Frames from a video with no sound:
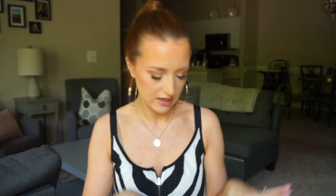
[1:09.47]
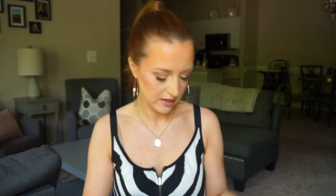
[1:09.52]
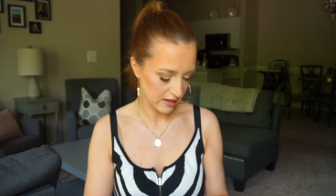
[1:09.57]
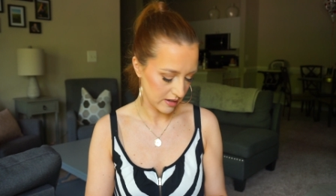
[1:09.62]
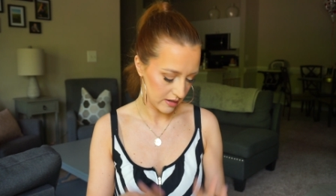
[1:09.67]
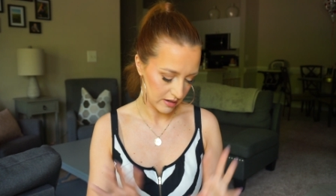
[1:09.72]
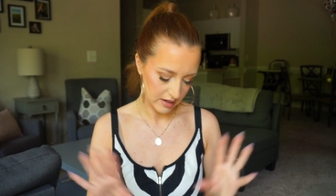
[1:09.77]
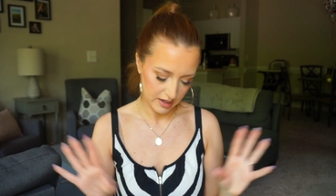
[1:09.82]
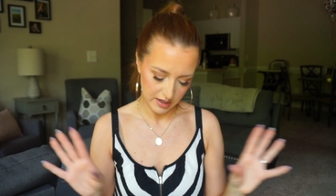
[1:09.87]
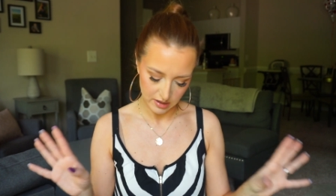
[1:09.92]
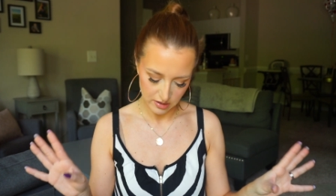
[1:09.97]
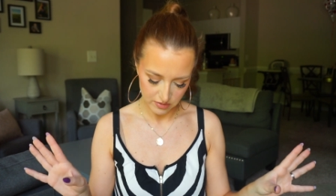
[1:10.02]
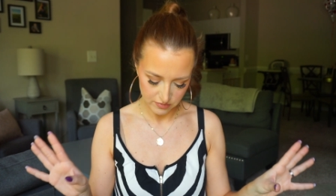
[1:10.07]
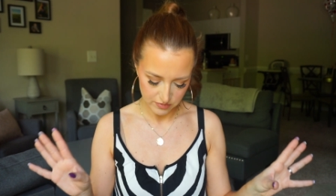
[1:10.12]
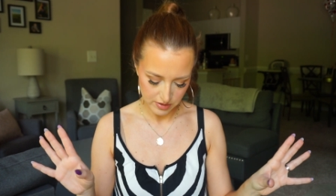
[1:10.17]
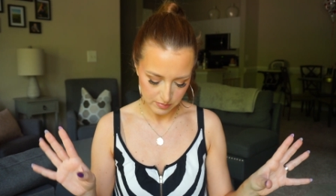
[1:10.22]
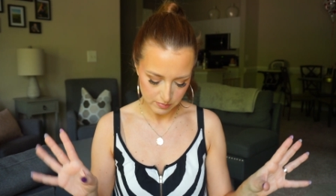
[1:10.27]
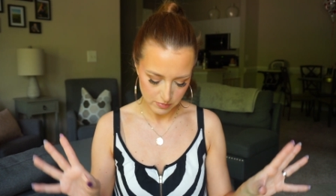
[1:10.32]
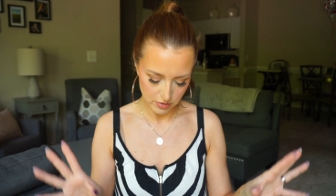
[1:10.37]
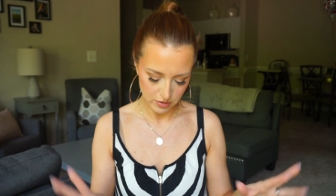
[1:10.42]
I, I love
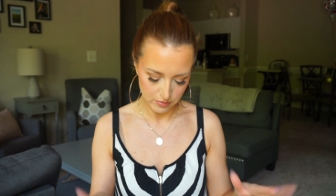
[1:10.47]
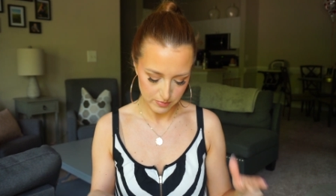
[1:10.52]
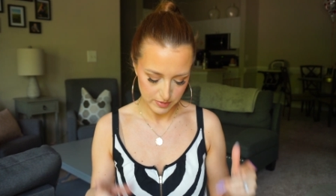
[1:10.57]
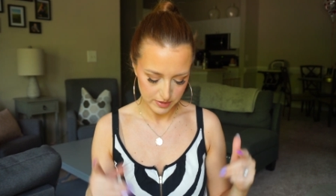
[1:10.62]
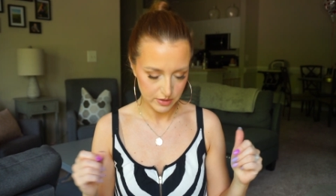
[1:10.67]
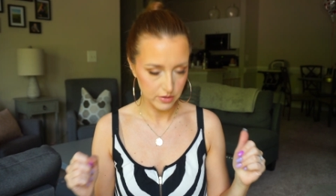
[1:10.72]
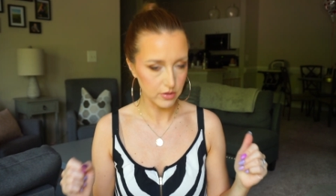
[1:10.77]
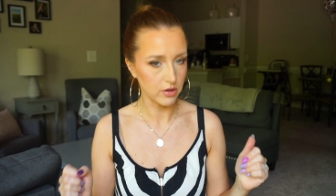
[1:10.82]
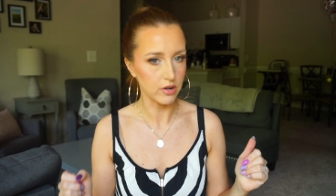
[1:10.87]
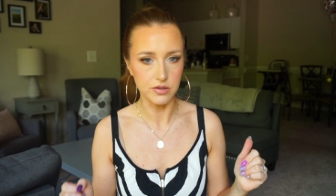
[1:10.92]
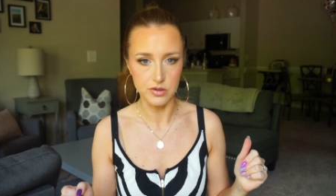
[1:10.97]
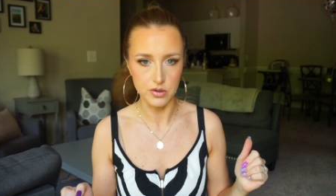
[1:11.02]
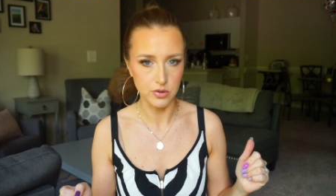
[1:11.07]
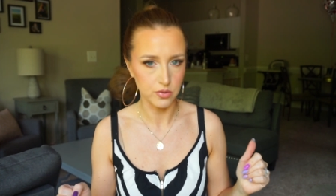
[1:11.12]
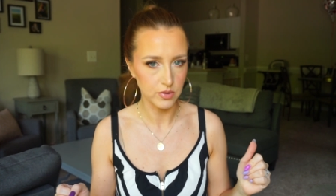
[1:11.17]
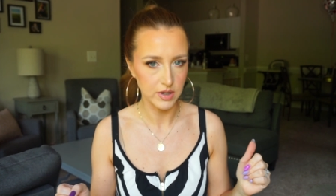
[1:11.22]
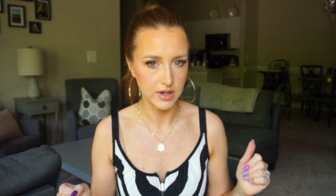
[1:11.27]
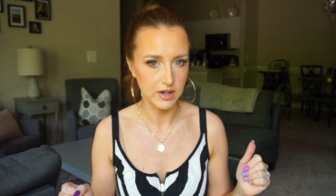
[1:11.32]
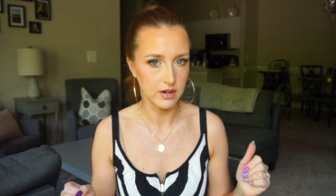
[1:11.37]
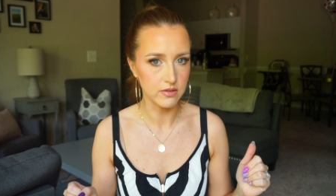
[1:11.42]
them all, but you all
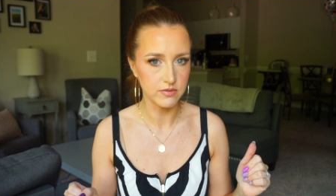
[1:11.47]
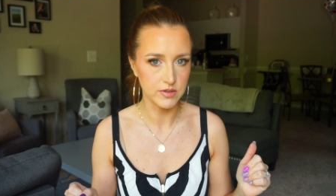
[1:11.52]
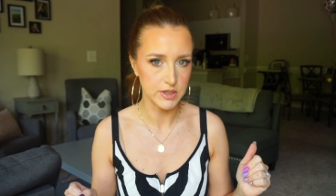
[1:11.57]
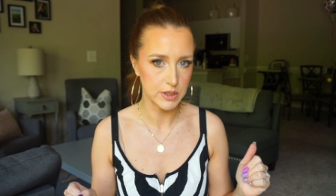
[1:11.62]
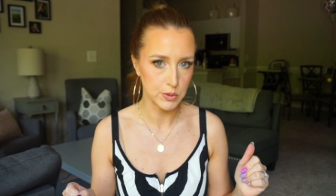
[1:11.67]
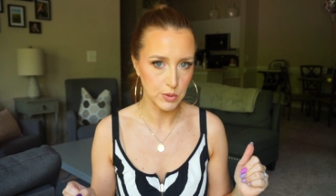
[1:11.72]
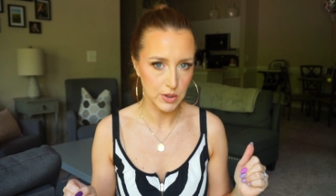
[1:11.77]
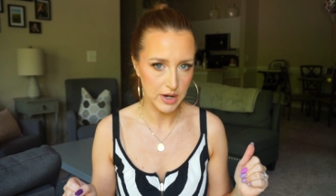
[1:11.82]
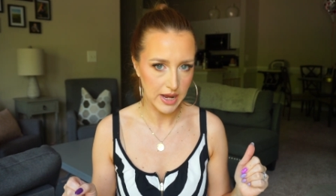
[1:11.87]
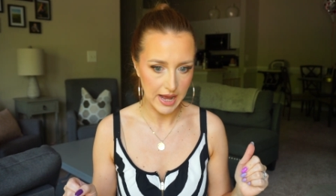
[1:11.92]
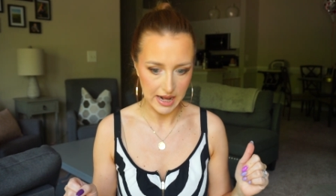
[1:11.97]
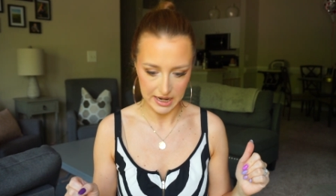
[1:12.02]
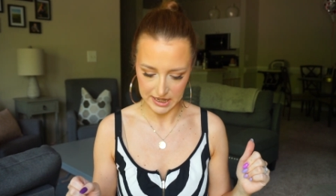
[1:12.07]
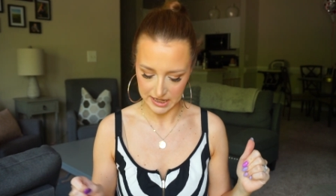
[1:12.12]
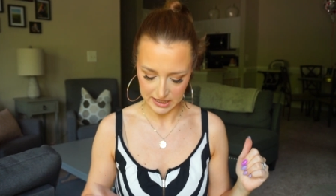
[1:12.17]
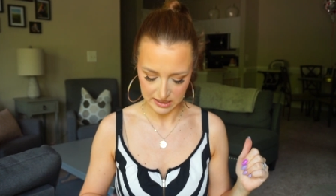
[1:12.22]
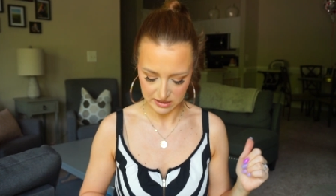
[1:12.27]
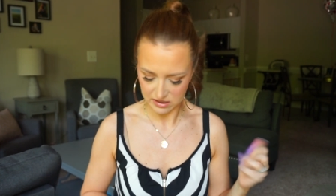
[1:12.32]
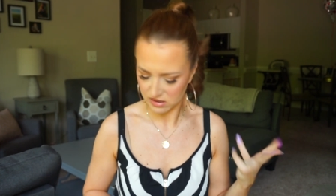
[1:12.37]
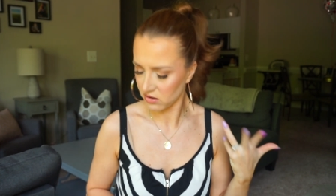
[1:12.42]
know I love Dior
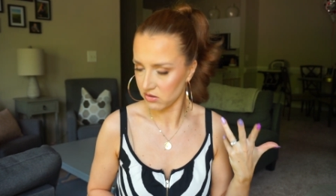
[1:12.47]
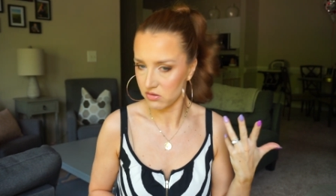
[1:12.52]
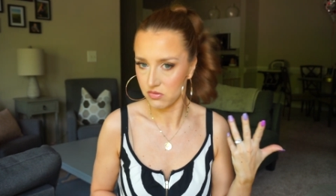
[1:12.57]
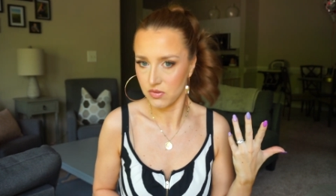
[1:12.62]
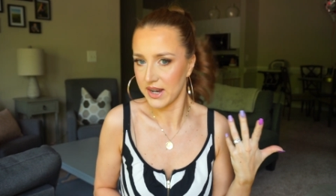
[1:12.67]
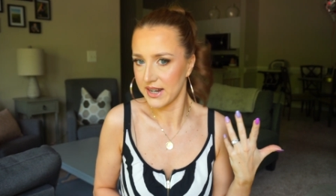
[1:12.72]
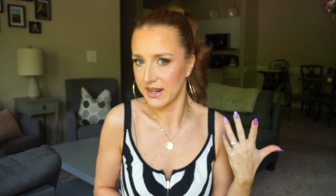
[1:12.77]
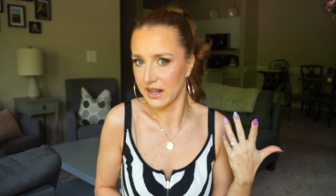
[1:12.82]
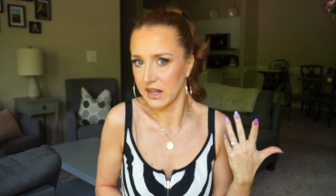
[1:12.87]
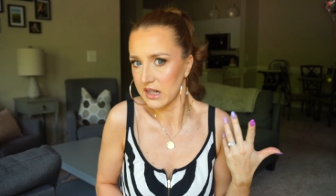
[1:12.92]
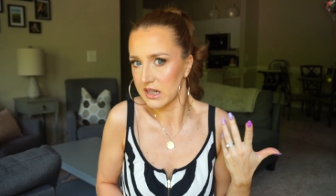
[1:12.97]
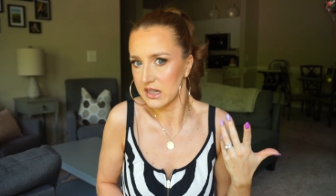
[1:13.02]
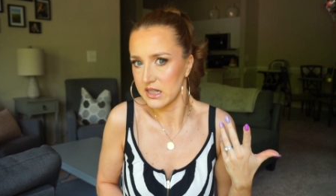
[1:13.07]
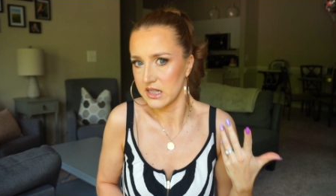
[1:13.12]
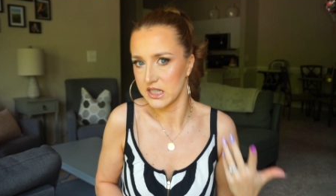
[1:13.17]
Addict. So why not?